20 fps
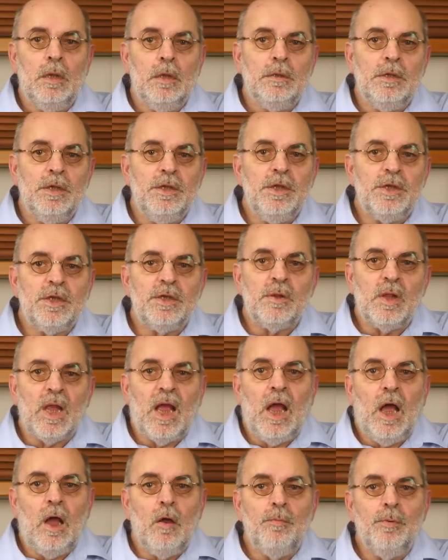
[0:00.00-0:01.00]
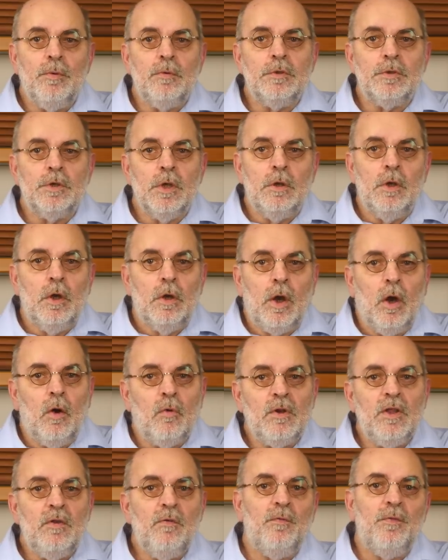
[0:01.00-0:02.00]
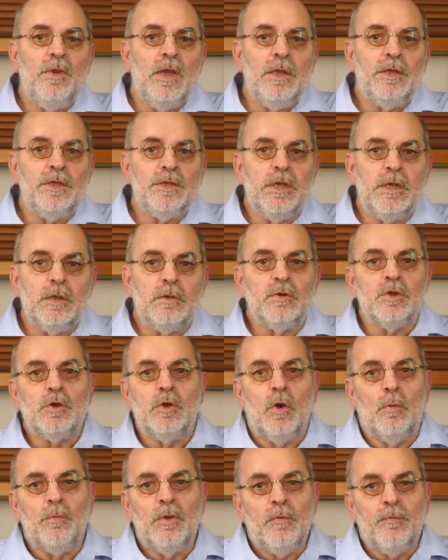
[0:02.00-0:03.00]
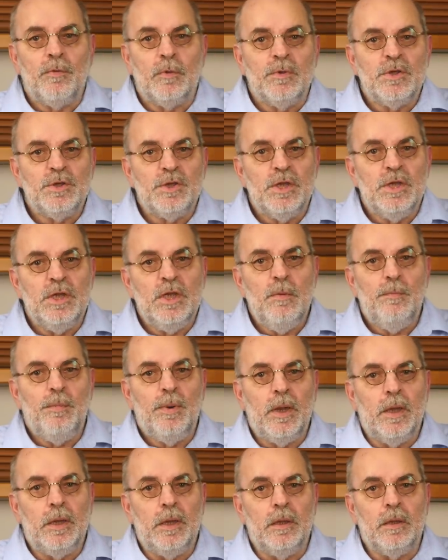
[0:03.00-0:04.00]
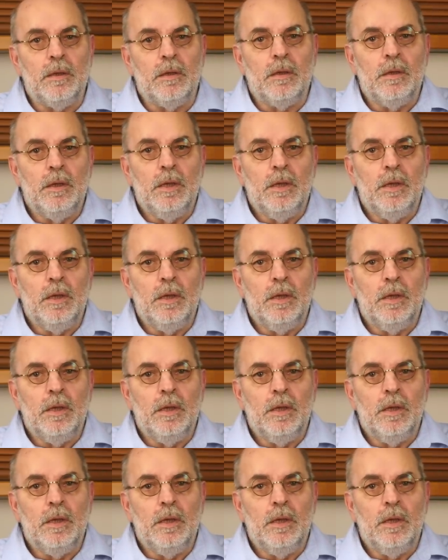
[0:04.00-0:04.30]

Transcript: The digital outputs only feed signals coming from the C D player,